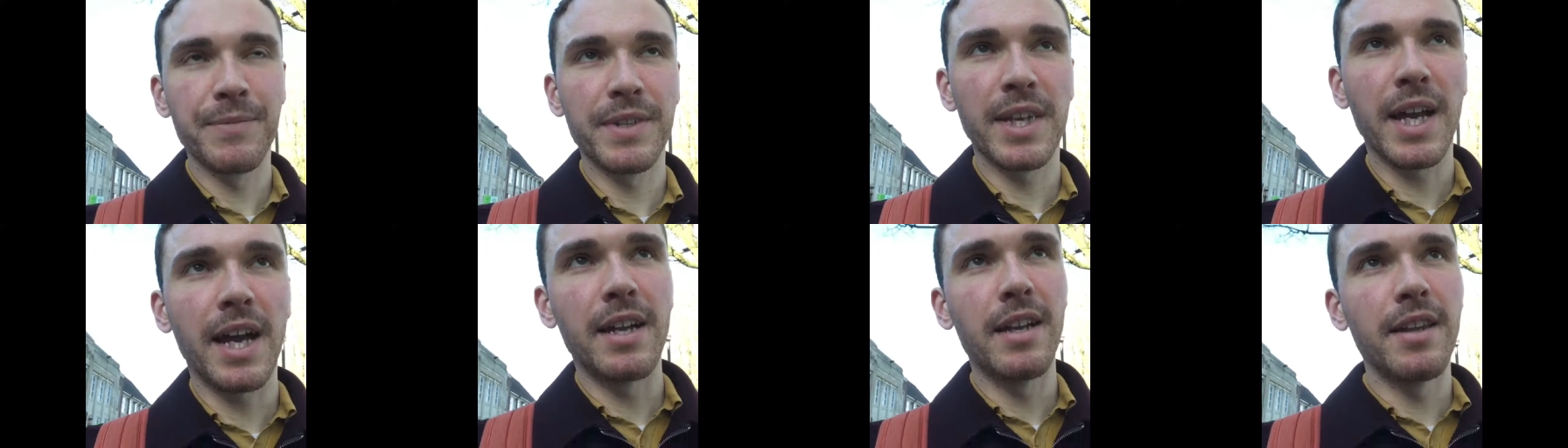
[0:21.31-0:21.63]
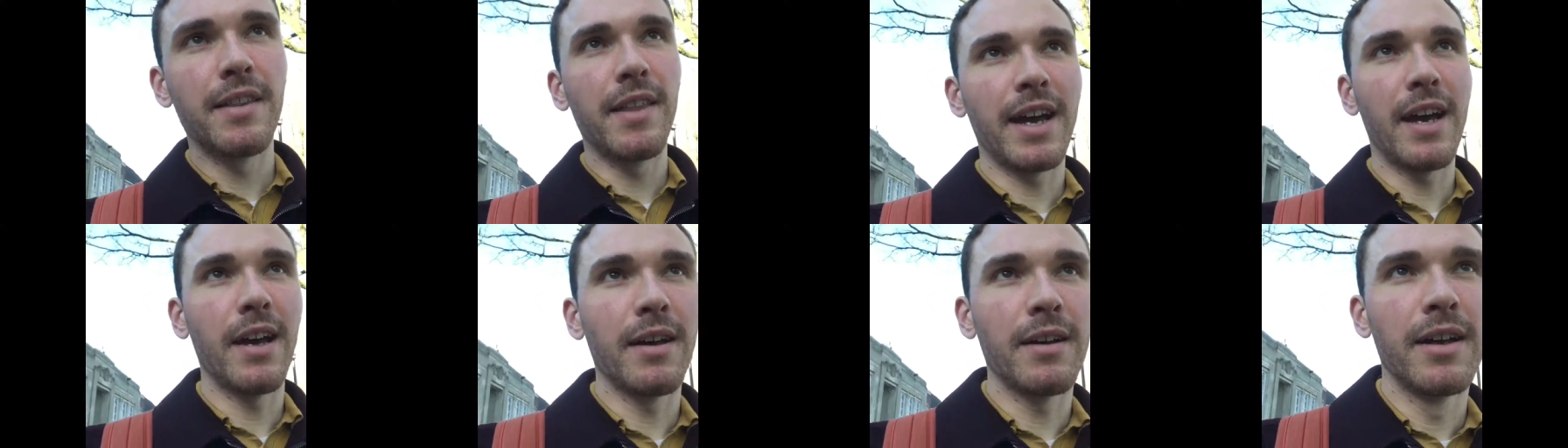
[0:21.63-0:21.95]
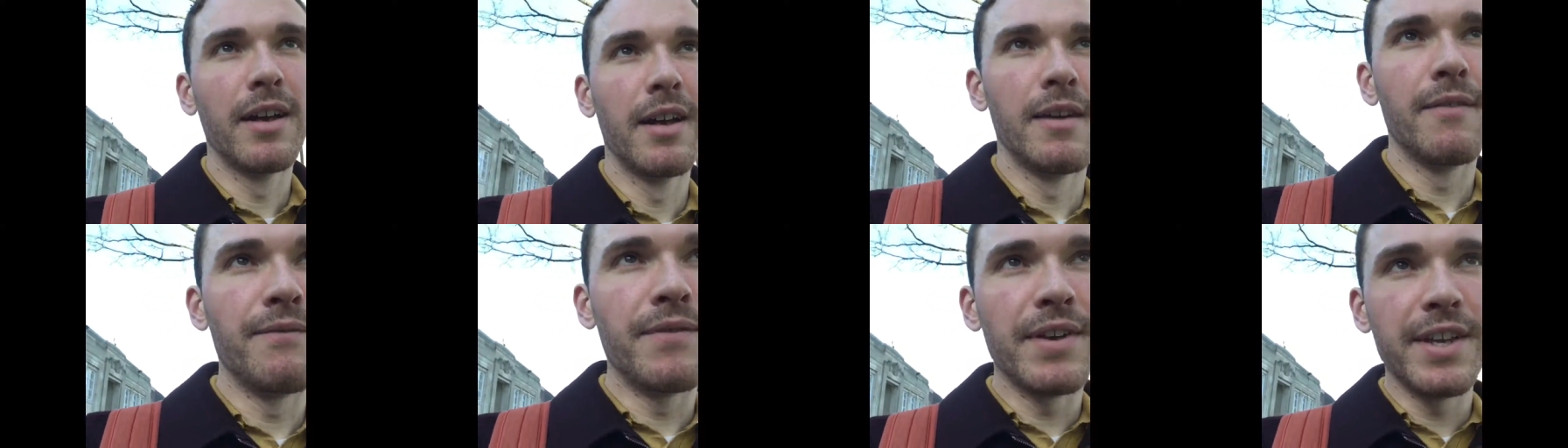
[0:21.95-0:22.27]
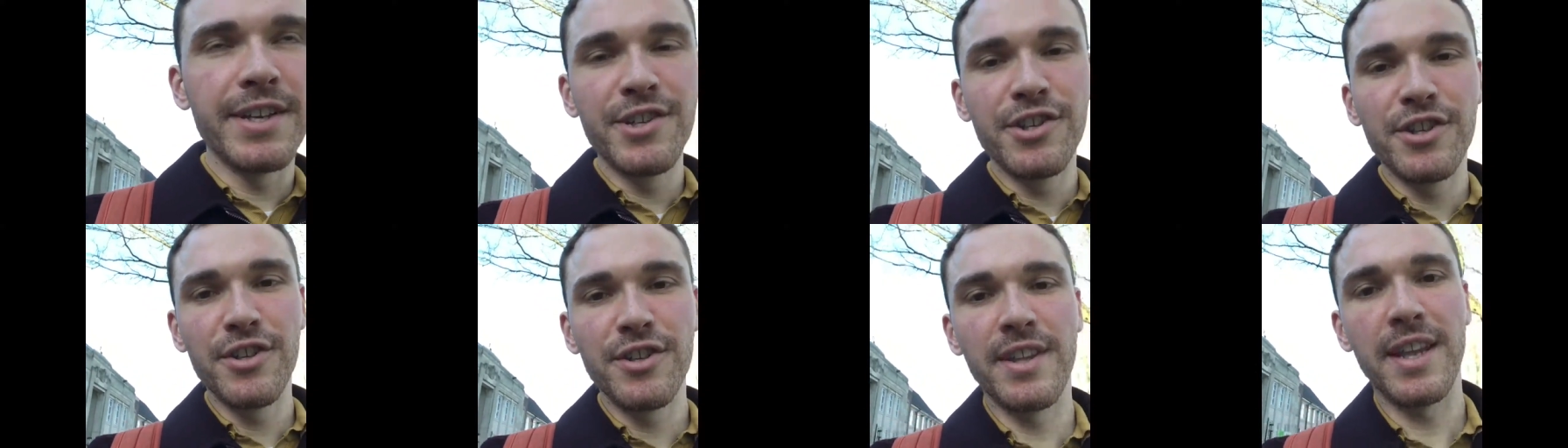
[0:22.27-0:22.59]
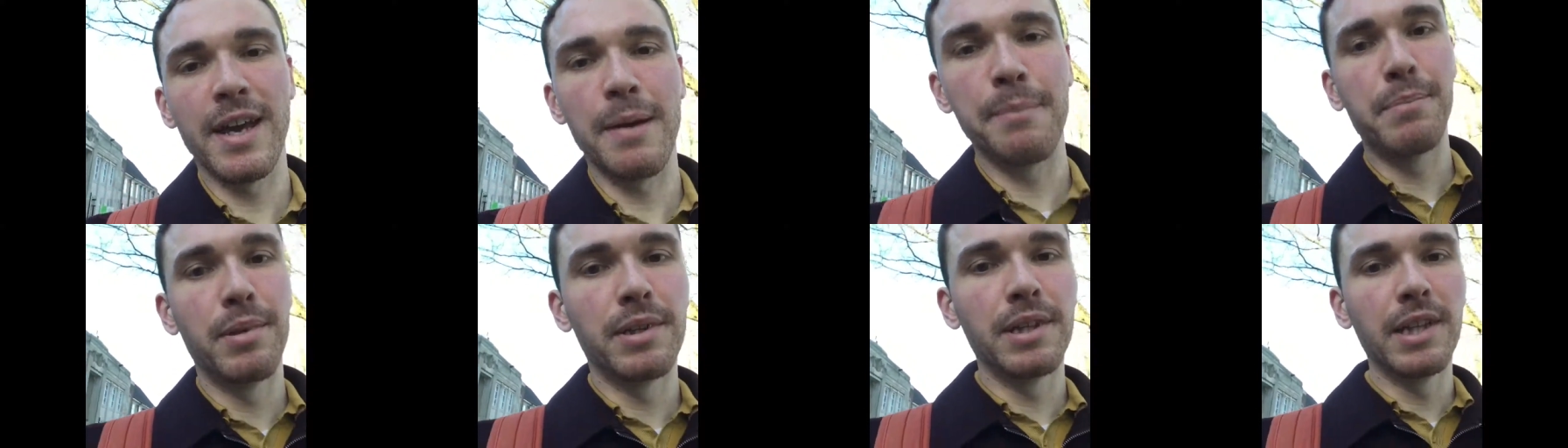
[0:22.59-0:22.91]
kind of that vision,
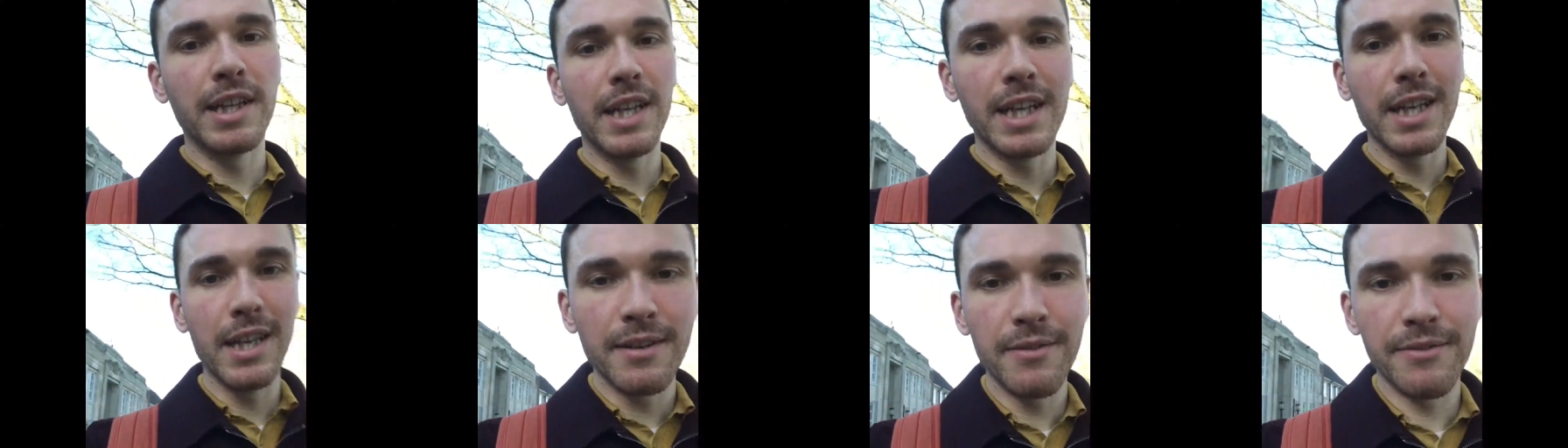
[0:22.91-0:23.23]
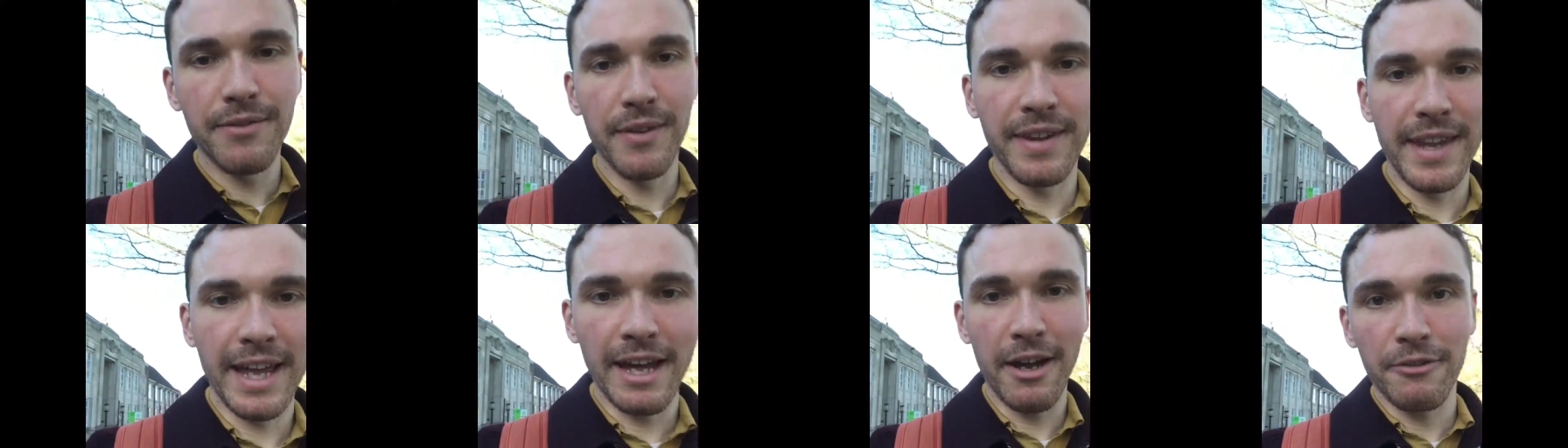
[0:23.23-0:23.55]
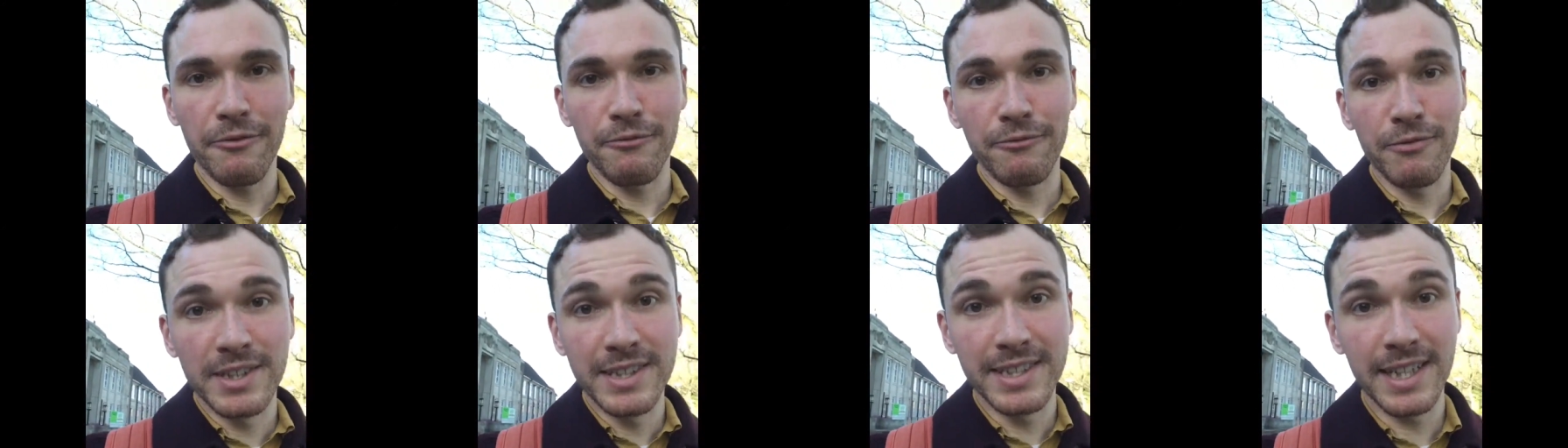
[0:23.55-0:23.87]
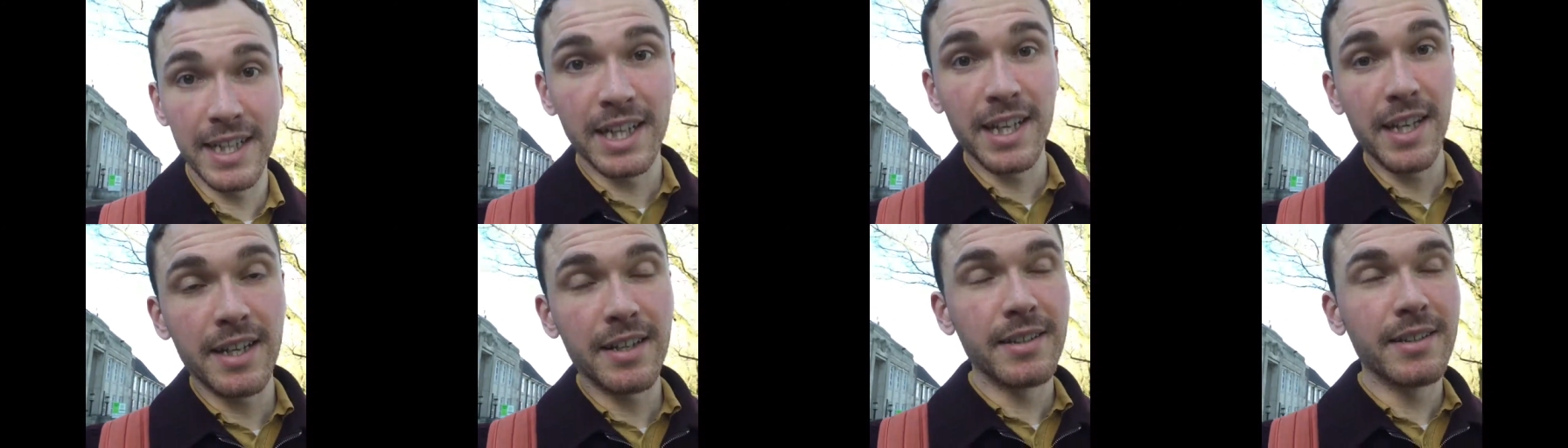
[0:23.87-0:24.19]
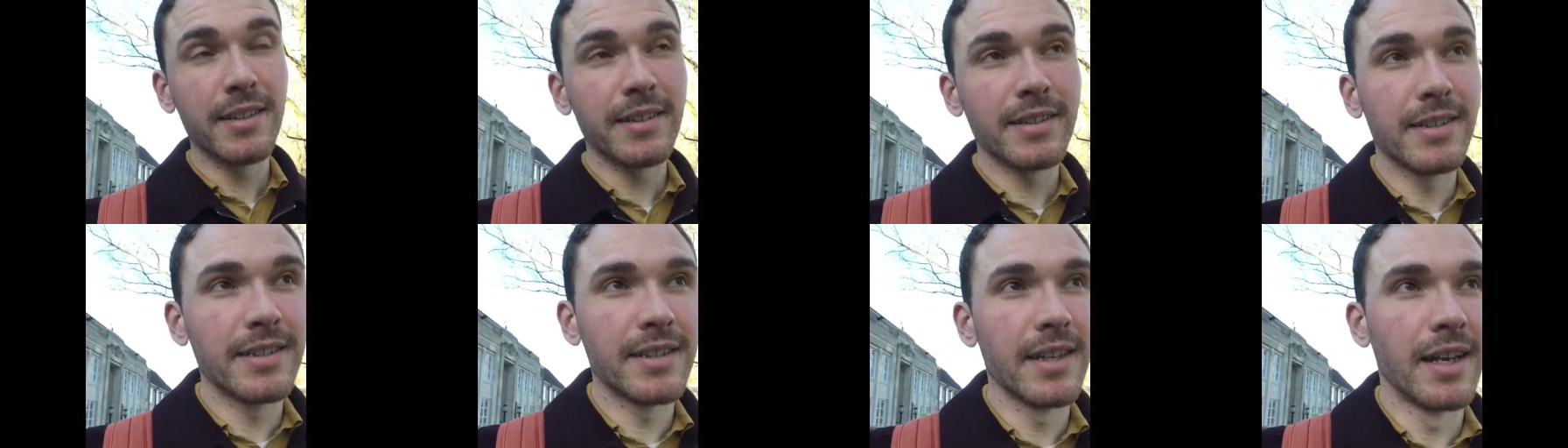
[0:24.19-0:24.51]
that belief and that
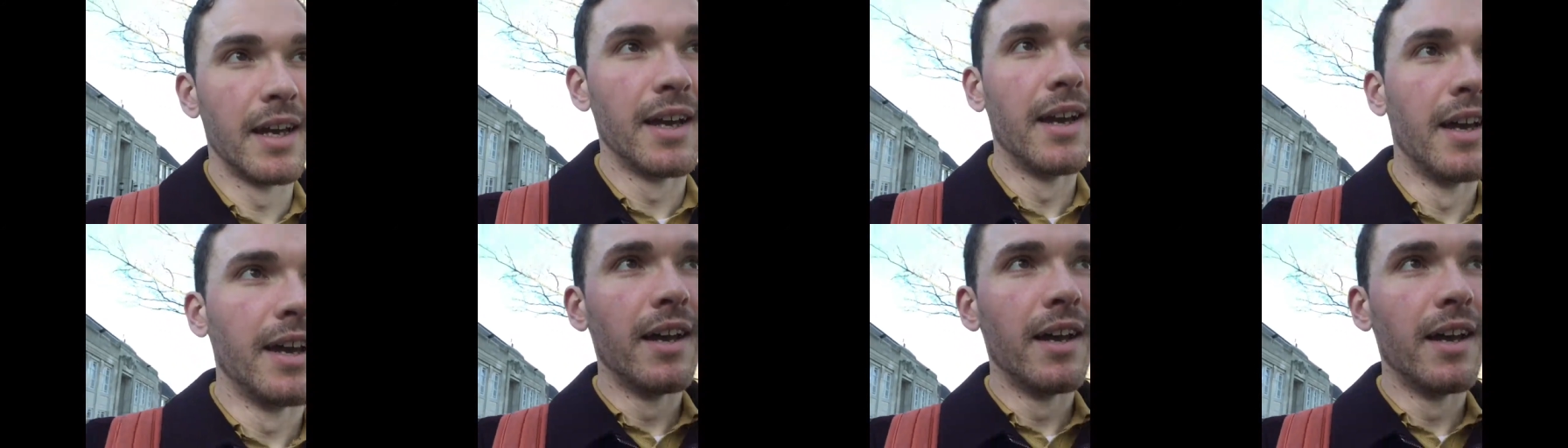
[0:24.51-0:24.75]
resilience.